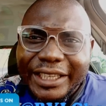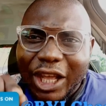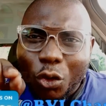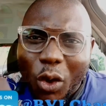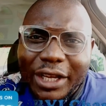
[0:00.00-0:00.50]

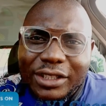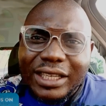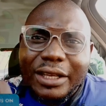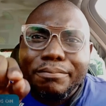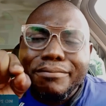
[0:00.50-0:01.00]
They
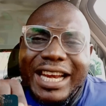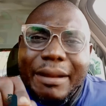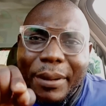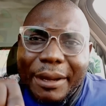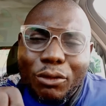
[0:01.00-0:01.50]
want
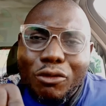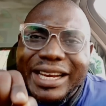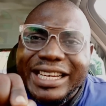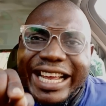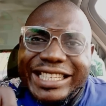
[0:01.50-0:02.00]
many people,
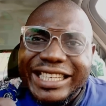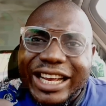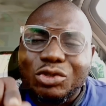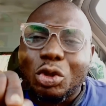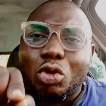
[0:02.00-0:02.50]
many
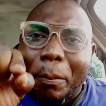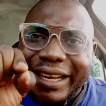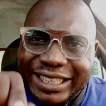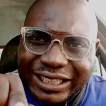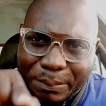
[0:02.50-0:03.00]
Nigerians, not to
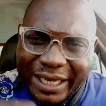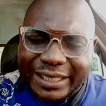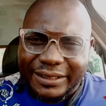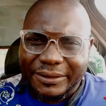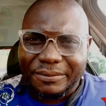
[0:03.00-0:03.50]

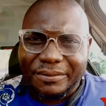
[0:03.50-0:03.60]
participate